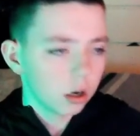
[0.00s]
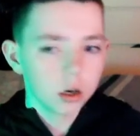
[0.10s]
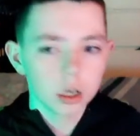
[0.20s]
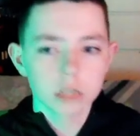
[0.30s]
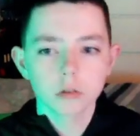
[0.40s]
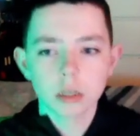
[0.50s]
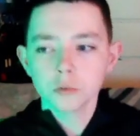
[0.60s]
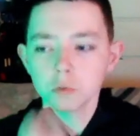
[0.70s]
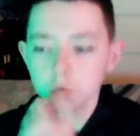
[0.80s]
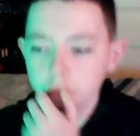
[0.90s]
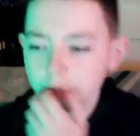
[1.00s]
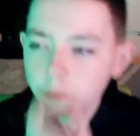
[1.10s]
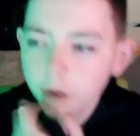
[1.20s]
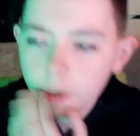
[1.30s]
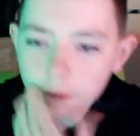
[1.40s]
I don't know if we can get a
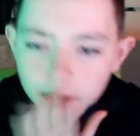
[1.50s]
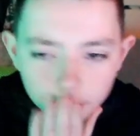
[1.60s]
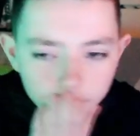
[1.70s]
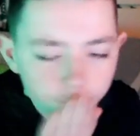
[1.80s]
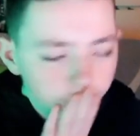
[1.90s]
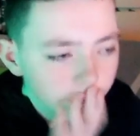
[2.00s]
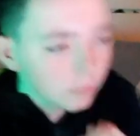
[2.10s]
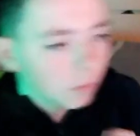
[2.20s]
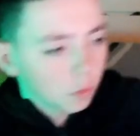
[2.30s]
winner yet. Well,